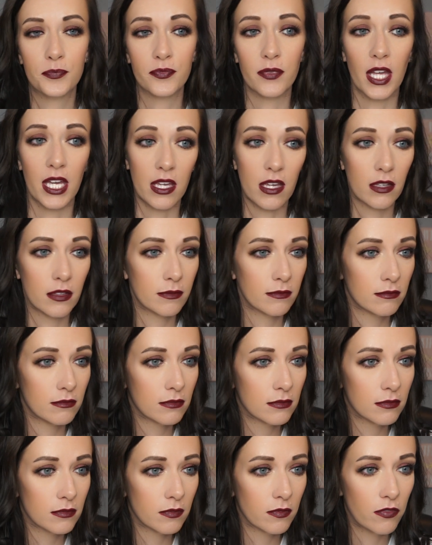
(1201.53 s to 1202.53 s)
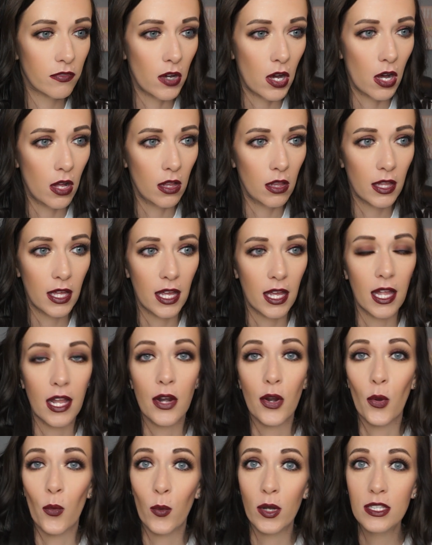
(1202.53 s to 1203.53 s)
like fall
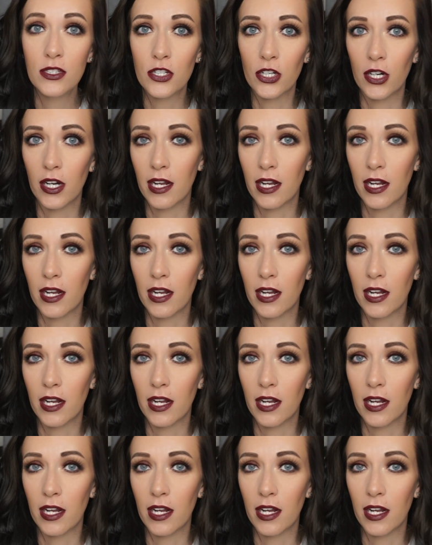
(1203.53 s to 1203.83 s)
and winter.